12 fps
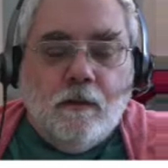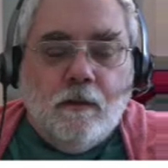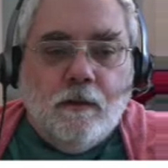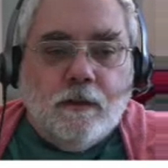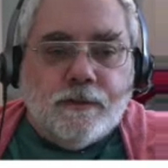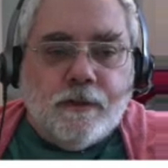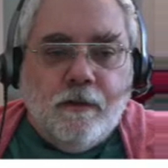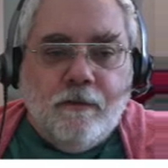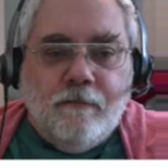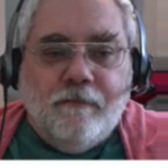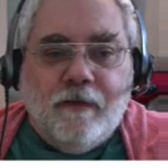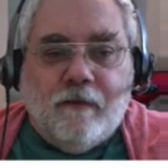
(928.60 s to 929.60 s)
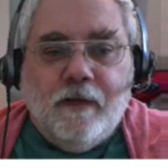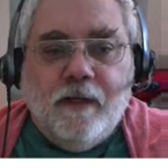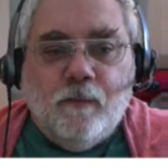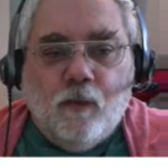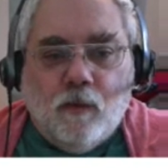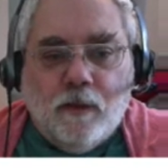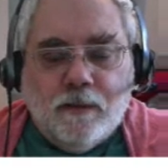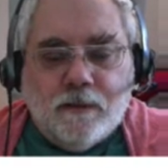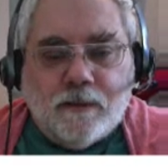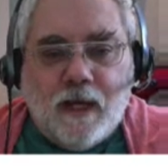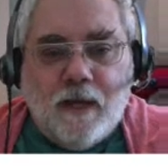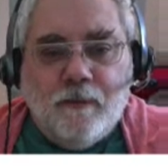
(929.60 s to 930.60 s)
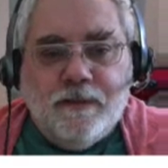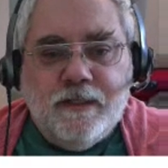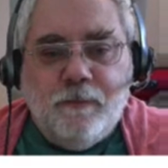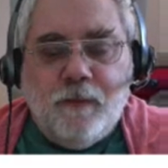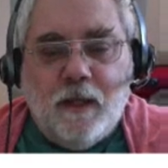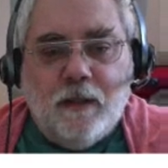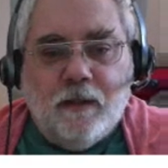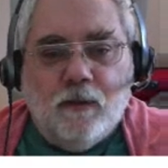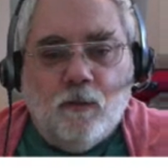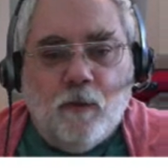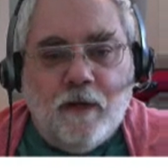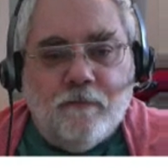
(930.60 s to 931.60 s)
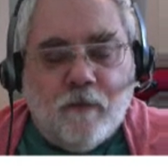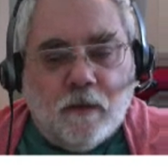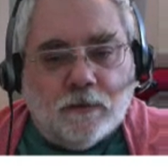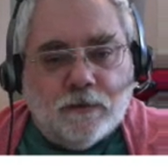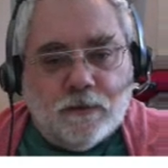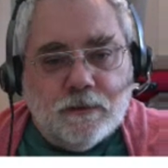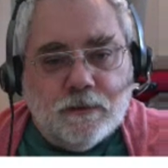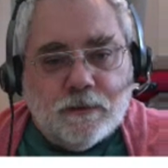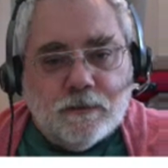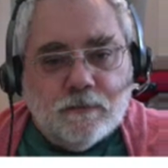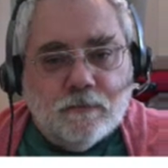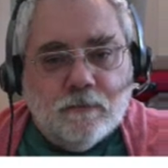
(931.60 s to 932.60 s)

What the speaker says: Certain very important time-dependent wave functions